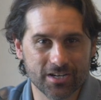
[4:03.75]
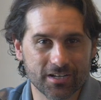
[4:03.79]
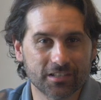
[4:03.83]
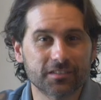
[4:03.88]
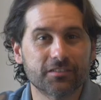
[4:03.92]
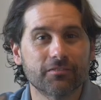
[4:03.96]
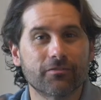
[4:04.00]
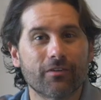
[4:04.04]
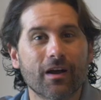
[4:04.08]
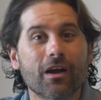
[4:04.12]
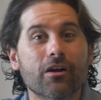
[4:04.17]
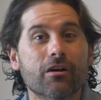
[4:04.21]
It's
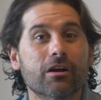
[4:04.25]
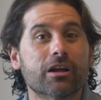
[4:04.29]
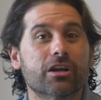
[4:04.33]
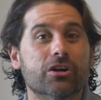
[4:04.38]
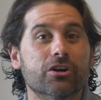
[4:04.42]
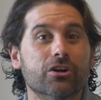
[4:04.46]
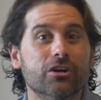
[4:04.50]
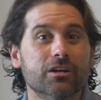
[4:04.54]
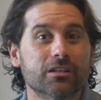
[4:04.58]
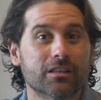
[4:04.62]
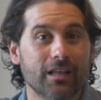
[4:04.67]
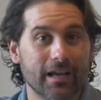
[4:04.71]
very
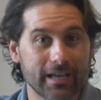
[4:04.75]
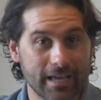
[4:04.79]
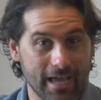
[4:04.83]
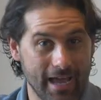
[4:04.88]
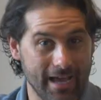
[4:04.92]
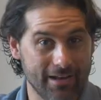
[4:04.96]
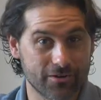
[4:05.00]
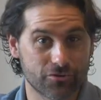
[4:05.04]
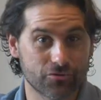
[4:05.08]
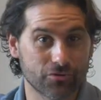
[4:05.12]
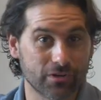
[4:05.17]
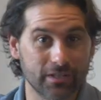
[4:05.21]
good,
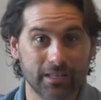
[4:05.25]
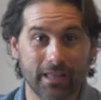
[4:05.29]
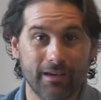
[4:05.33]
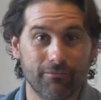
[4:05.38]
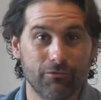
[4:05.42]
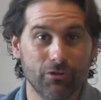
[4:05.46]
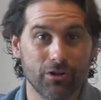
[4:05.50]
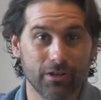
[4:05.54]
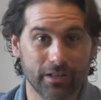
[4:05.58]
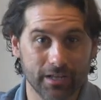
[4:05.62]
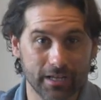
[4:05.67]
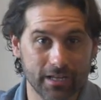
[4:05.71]
entry
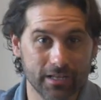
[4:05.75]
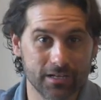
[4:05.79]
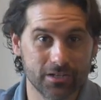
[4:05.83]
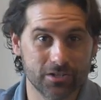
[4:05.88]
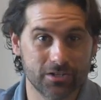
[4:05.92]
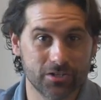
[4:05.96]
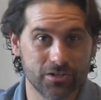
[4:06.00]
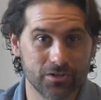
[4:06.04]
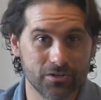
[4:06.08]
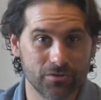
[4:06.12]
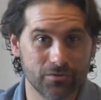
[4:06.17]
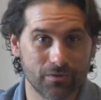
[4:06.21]
level
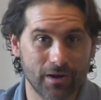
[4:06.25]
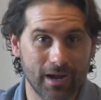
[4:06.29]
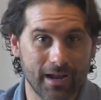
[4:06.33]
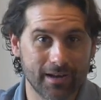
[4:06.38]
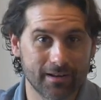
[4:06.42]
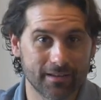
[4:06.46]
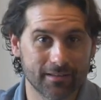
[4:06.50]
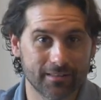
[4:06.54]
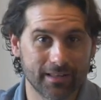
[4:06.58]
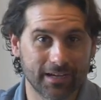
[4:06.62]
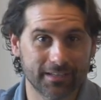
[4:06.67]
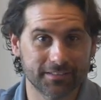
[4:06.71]
into any
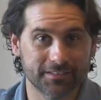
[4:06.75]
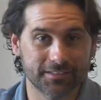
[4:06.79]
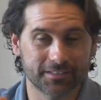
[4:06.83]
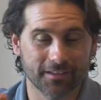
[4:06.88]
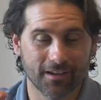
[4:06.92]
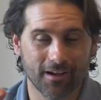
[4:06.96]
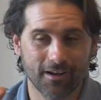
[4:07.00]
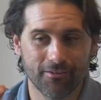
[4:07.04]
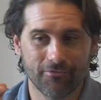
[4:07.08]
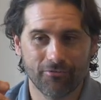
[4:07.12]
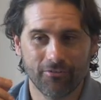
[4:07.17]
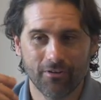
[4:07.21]
of that
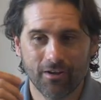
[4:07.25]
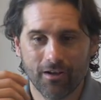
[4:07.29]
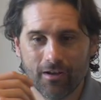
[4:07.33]
stuff.